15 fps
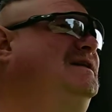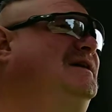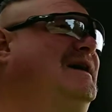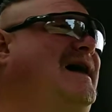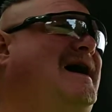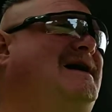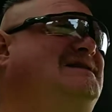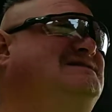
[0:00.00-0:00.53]
The
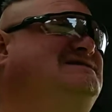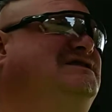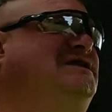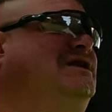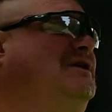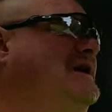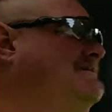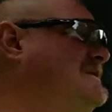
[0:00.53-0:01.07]
guys,
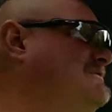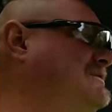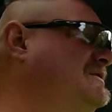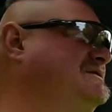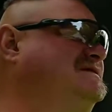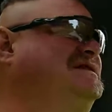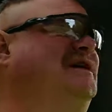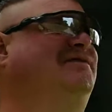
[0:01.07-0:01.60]
had me
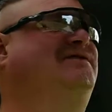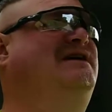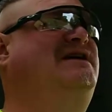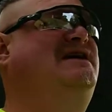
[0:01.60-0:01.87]
build stuff.